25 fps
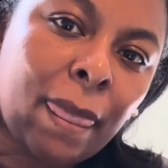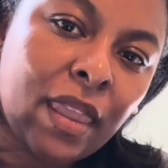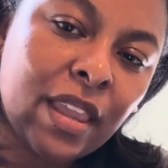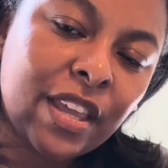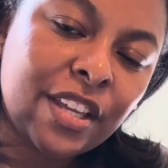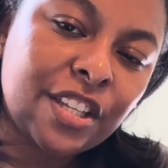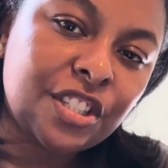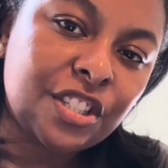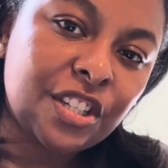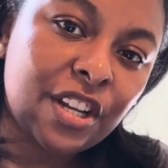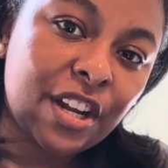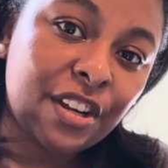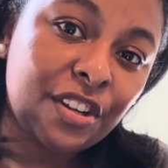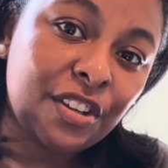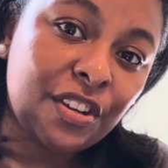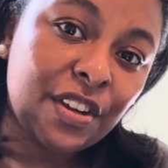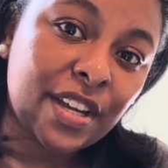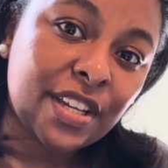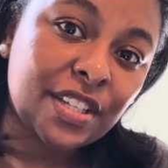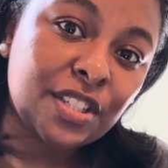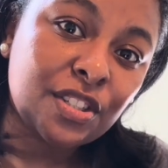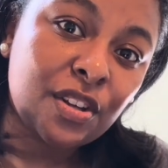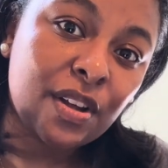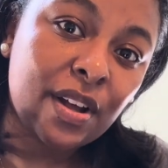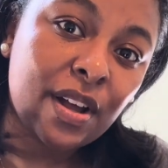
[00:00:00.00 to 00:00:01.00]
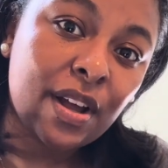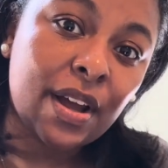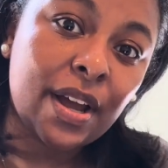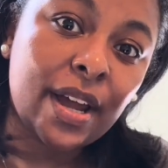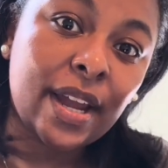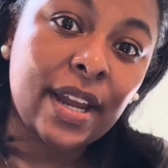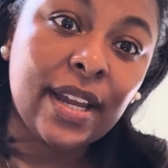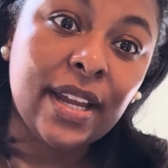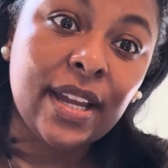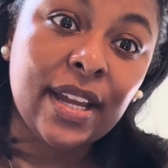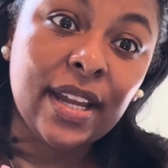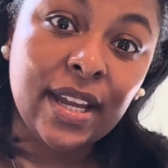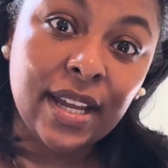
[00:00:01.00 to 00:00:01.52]
So now you guys know how I
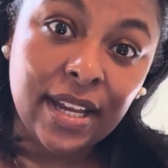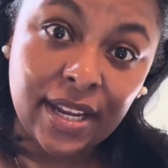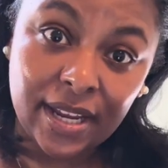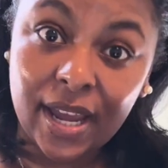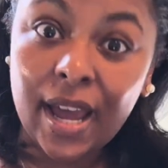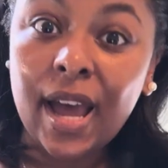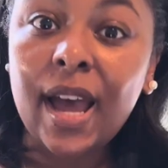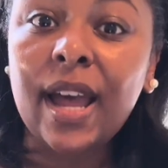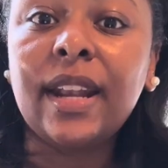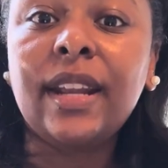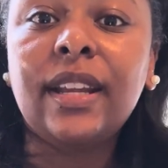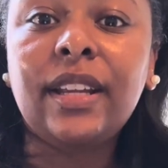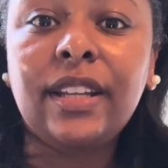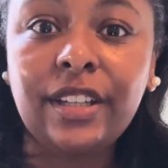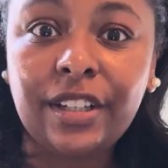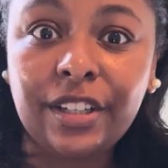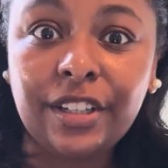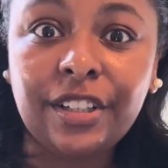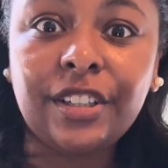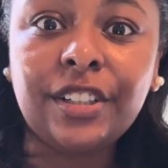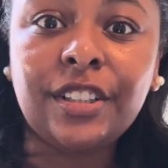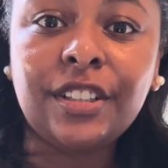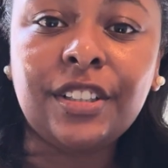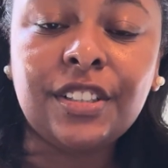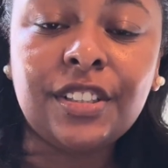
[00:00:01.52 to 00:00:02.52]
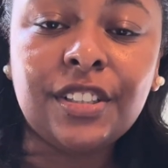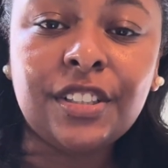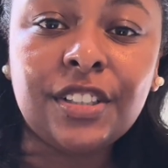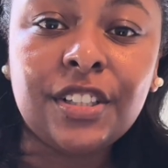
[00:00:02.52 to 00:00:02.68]
got here.